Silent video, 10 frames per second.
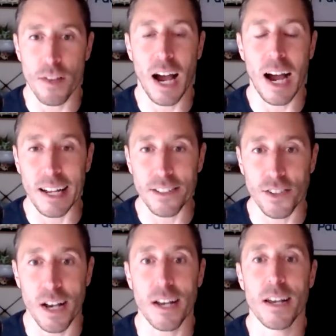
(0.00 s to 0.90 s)
The
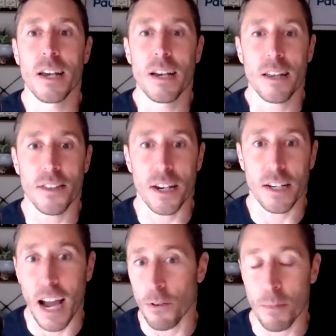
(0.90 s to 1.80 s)
Hadza, the
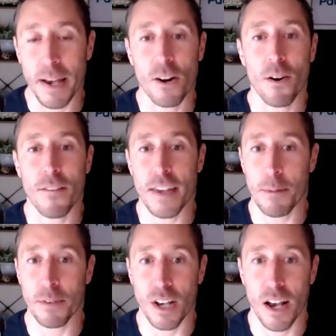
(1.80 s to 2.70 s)
Kiwimeno of
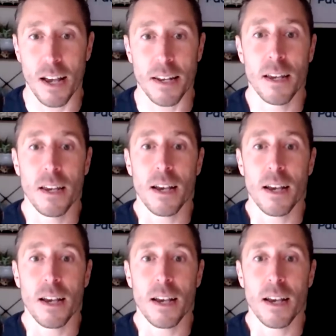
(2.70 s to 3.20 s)
Amazon,